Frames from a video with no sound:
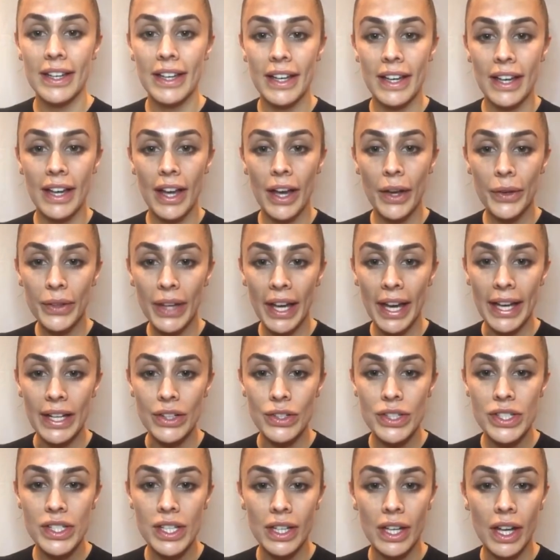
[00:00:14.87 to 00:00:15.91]
Okay, just
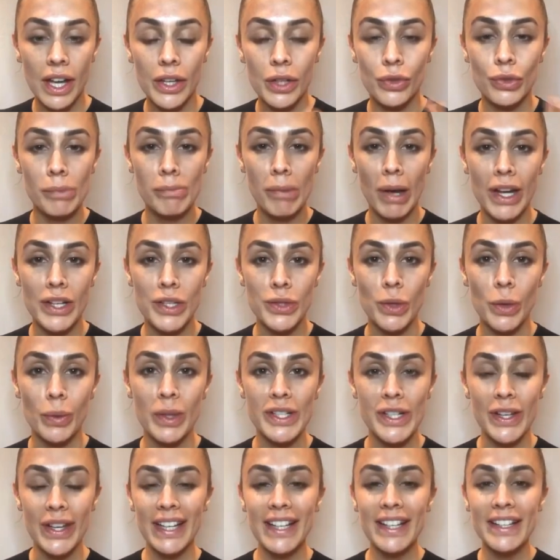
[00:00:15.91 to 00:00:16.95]
to kind of remind you what we're
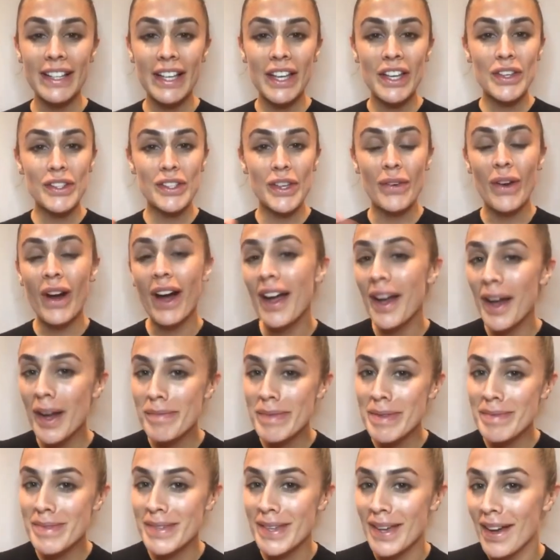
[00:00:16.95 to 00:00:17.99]
doing. So hi Harper's
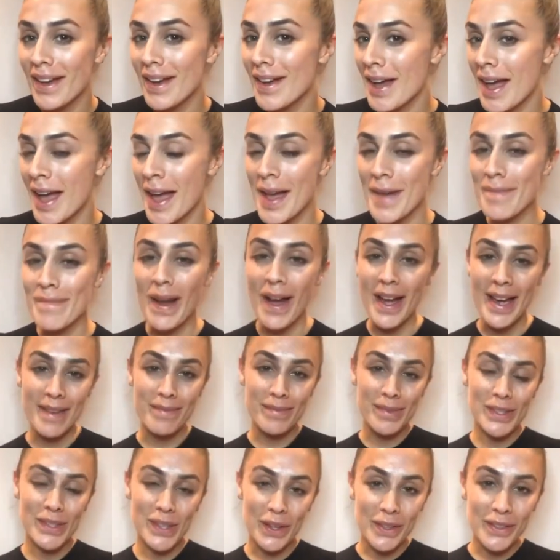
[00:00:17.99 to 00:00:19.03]
Bazaar, I am
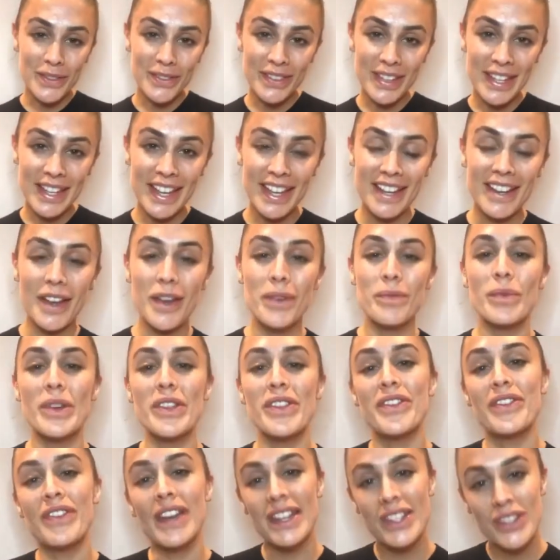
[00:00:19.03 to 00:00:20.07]
Sophie and I'm with
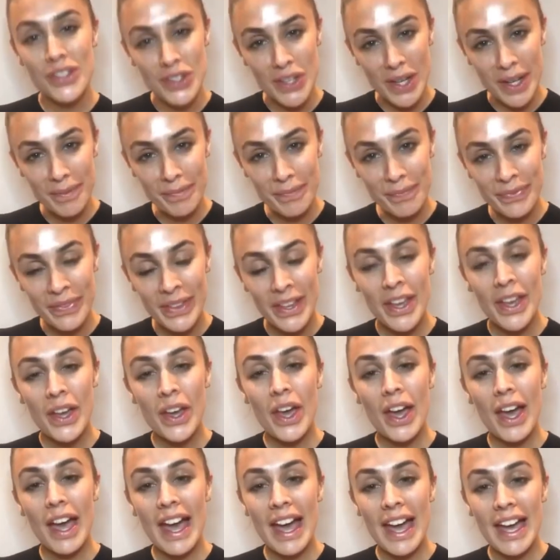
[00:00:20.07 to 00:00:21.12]
Face Gym.
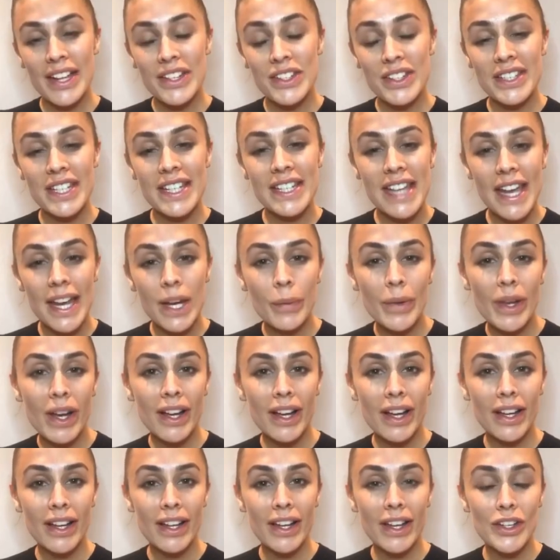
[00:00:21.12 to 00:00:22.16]
And today we are
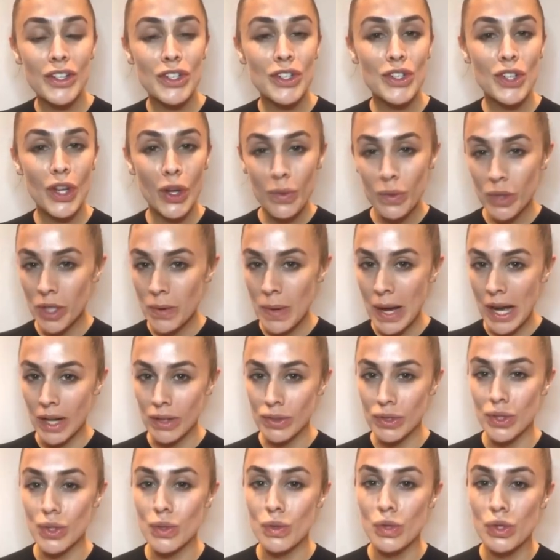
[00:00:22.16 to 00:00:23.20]
going to show you how to
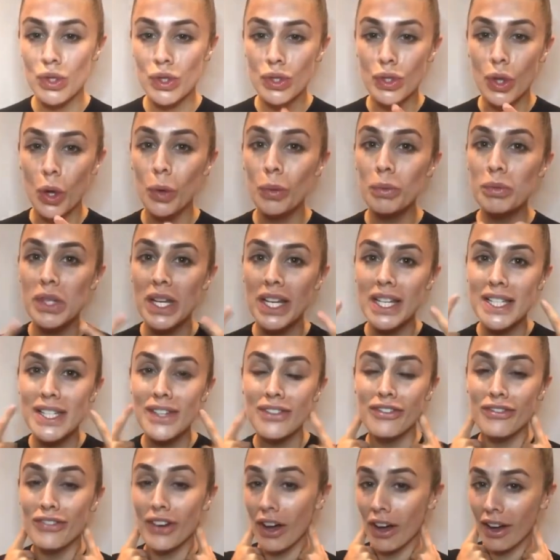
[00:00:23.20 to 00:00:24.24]
sculpt and
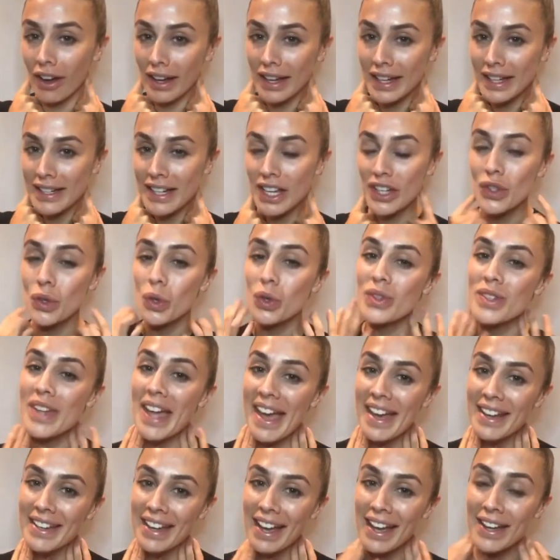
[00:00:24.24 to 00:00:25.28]
define your
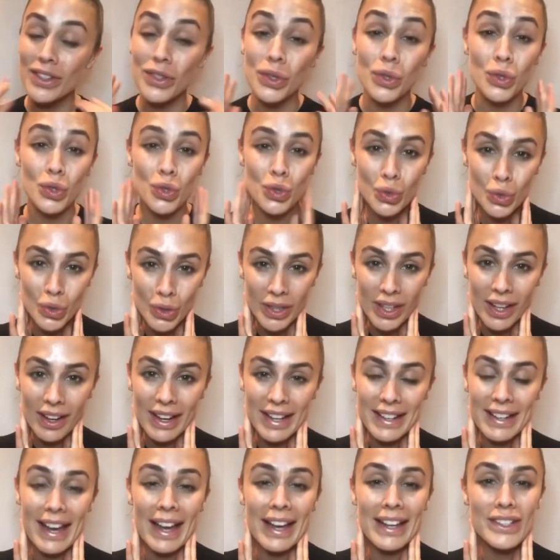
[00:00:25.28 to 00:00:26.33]
neck and your jawline
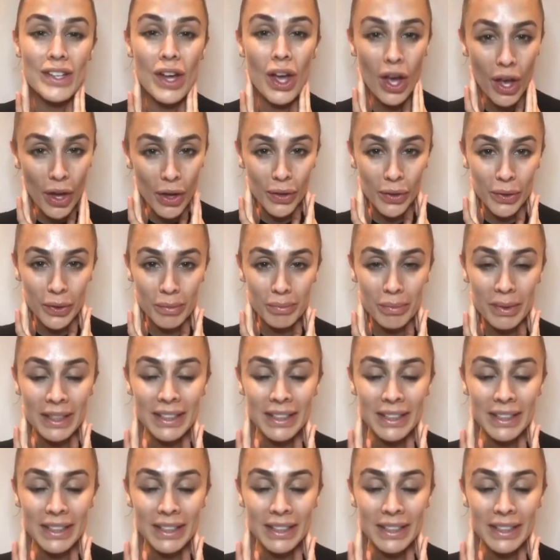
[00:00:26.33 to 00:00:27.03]
at home.